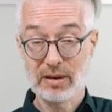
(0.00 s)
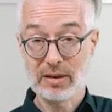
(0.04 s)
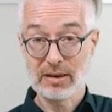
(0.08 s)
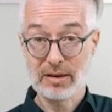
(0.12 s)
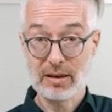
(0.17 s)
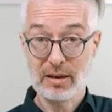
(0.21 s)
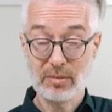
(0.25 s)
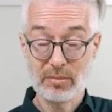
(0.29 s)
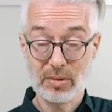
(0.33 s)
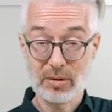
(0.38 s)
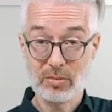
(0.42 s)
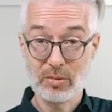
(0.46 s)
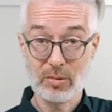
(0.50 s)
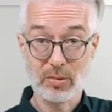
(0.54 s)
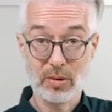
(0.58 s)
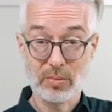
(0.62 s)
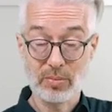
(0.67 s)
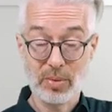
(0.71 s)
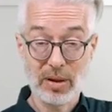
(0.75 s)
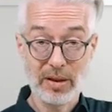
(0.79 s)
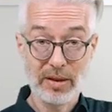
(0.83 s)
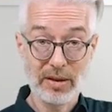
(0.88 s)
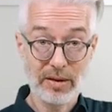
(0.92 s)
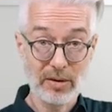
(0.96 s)
example we were
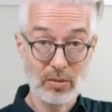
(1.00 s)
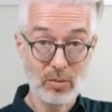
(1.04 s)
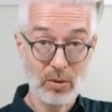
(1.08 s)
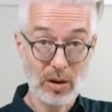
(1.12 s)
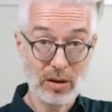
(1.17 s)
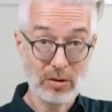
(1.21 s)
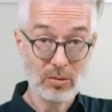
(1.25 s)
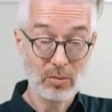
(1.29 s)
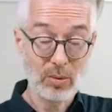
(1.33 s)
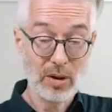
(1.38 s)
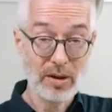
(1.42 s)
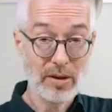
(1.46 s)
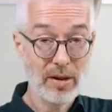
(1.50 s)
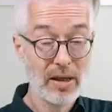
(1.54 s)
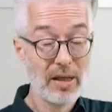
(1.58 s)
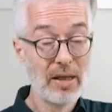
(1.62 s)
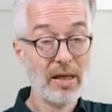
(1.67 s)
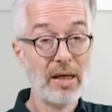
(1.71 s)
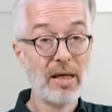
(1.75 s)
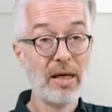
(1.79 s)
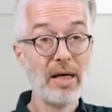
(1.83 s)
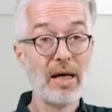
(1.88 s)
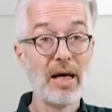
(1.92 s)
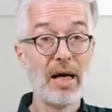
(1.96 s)
playing around with,
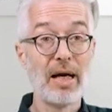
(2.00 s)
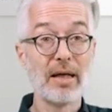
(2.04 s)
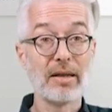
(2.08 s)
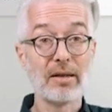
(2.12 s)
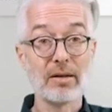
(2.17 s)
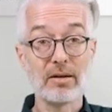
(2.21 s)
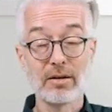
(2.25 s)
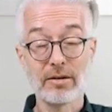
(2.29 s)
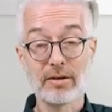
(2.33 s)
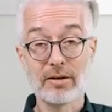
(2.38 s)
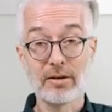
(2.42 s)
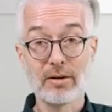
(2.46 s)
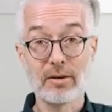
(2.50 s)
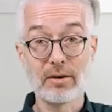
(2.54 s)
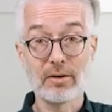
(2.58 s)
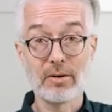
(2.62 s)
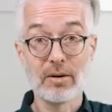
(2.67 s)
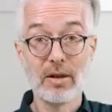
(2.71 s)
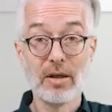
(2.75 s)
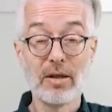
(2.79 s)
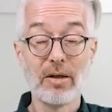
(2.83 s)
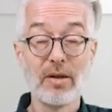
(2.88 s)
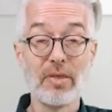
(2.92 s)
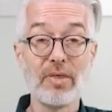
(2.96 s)
and
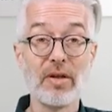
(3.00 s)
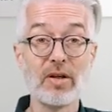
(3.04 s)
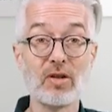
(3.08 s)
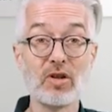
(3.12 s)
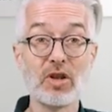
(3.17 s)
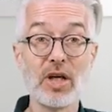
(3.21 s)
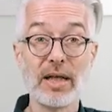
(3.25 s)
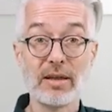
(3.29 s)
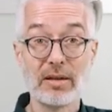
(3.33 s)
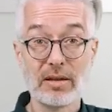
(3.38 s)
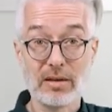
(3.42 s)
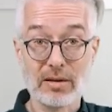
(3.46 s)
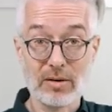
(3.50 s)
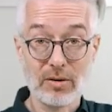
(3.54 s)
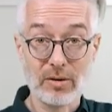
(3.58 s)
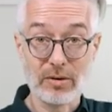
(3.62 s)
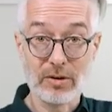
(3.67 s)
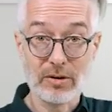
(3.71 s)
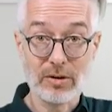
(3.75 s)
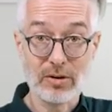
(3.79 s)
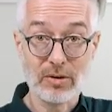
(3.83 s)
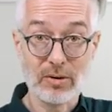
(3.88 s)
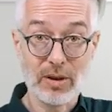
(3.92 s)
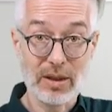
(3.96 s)
also the SHACL
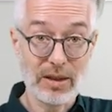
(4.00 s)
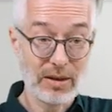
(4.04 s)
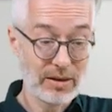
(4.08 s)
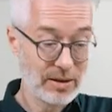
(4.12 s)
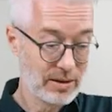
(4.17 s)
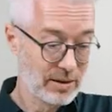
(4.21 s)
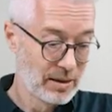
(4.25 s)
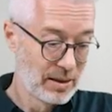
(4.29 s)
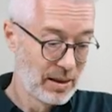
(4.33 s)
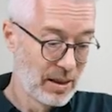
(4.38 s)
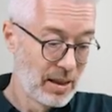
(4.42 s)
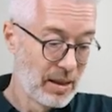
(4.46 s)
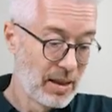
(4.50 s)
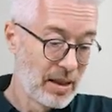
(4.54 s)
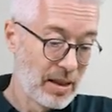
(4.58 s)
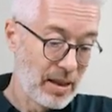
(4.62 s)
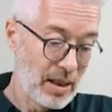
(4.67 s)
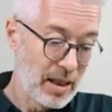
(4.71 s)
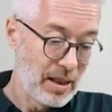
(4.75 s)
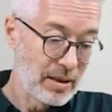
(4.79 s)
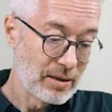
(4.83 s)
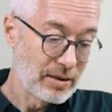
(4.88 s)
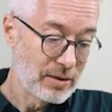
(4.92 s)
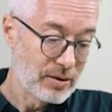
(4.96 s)
constraints.
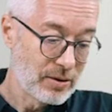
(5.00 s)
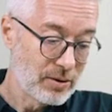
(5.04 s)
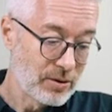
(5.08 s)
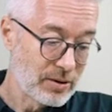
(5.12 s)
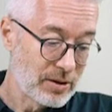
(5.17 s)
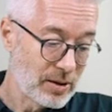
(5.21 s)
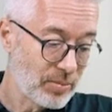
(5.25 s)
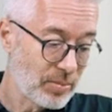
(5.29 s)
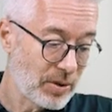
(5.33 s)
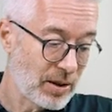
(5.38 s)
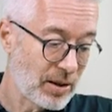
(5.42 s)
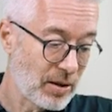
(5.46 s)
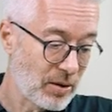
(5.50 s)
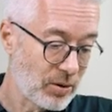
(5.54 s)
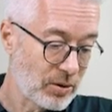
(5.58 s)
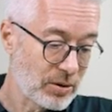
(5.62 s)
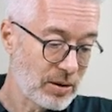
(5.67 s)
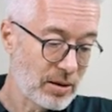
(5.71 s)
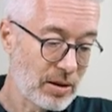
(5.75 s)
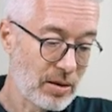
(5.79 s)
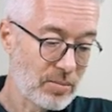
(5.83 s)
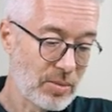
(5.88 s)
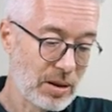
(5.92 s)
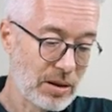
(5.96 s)
And you simply
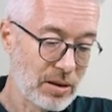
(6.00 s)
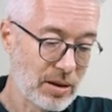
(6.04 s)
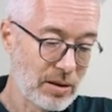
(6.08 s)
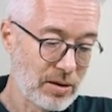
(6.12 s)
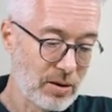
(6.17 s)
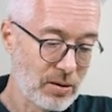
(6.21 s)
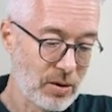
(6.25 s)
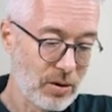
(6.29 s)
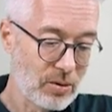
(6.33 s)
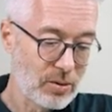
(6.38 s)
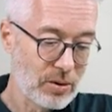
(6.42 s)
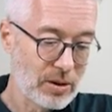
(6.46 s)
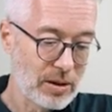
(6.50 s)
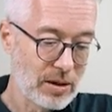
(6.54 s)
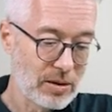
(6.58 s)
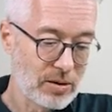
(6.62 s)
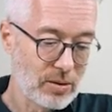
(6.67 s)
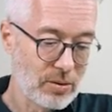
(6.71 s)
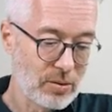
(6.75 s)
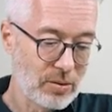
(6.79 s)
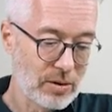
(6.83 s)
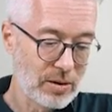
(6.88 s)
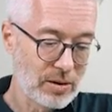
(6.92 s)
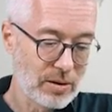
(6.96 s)
load them, and then you go here
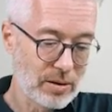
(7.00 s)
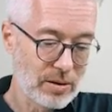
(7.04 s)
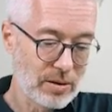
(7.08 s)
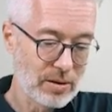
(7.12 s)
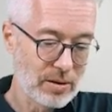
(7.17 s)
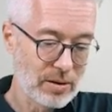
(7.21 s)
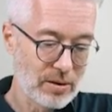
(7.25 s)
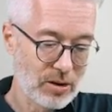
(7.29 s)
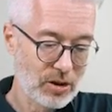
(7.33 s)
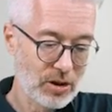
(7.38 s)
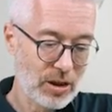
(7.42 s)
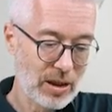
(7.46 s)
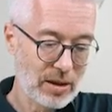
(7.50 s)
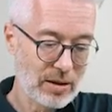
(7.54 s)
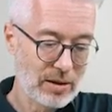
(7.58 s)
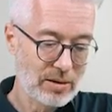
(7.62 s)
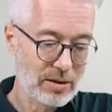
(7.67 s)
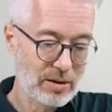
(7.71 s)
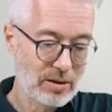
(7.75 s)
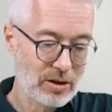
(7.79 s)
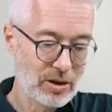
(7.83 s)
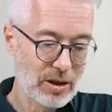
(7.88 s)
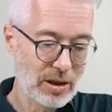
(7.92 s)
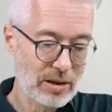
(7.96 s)
to the uh,
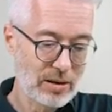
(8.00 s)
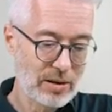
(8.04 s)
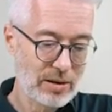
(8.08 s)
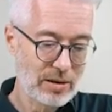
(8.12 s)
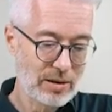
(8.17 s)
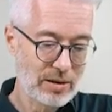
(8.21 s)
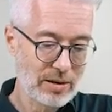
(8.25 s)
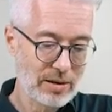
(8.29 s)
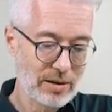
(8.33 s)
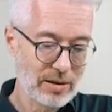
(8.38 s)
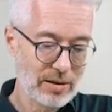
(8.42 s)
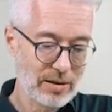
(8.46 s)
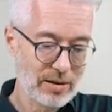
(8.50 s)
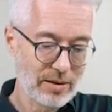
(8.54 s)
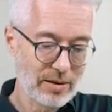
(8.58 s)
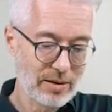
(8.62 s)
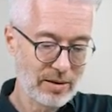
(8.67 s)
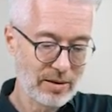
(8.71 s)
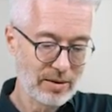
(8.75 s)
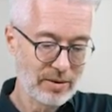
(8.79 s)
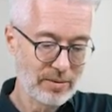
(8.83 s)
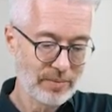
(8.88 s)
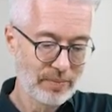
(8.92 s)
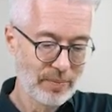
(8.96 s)
SHACL
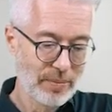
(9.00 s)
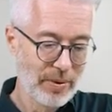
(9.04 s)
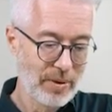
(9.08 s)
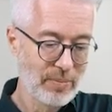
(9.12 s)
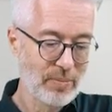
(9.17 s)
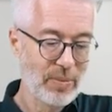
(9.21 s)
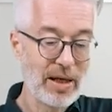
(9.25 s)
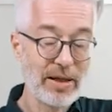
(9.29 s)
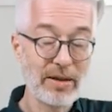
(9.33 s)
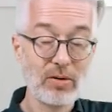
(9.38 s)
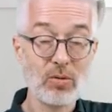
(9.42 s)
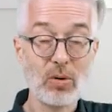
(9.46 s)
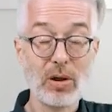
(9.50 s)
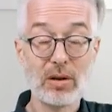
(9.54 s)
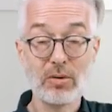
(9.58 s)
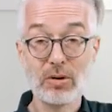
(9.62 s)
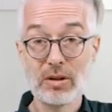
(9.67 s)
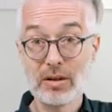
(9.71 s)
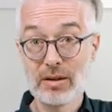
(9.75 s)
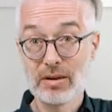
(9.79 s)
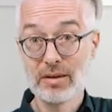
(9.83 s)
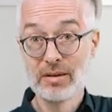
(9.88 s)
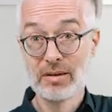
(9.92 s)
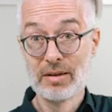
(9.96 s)
uh,
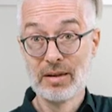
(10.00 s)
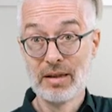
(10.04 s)
playground,